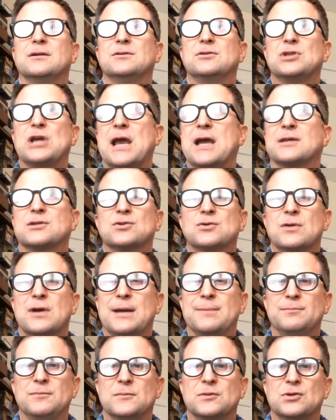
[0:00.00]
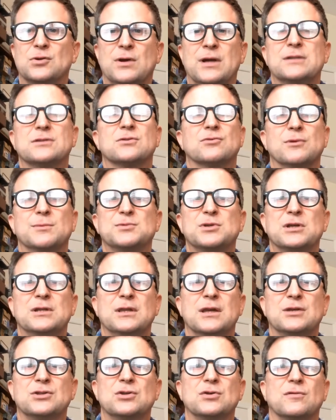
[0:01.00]
jazz transcription
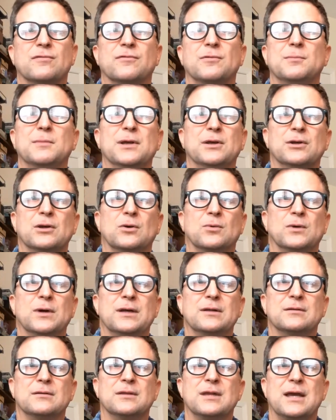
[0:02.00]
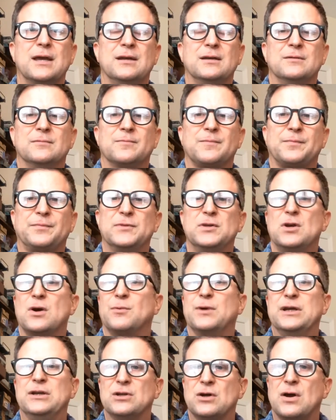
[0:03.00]
that you're familiar with, that you
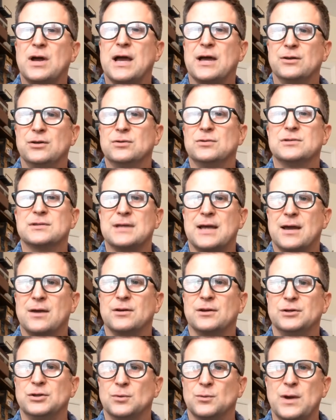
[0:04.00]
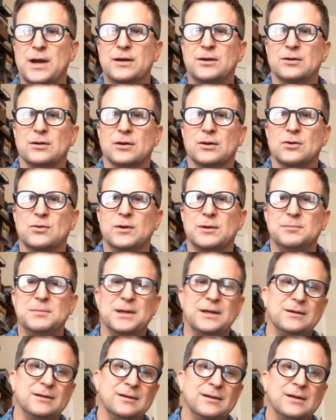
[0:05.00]
already know how you'd sound on your regular
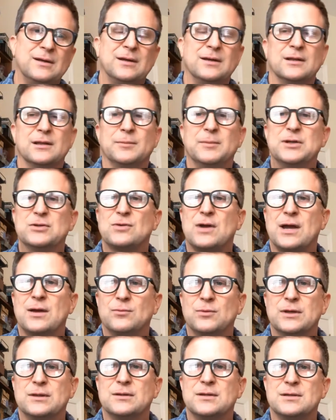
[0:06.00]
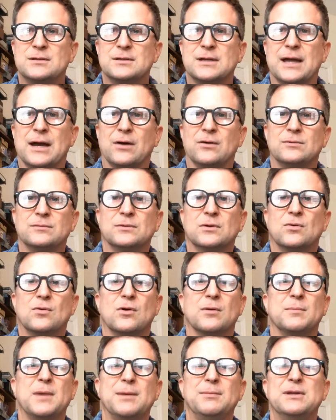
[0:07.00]
equipment. Let me try it with this now.
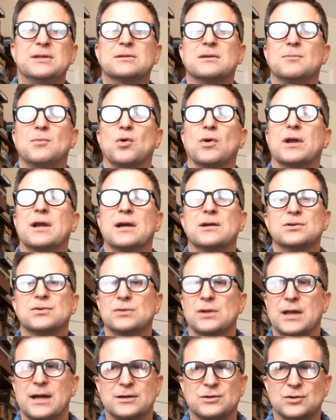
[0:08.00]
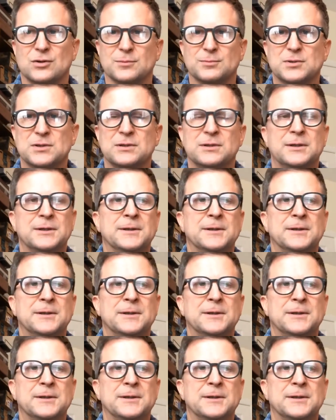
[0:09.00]
Or maybe some orchestral excerpts.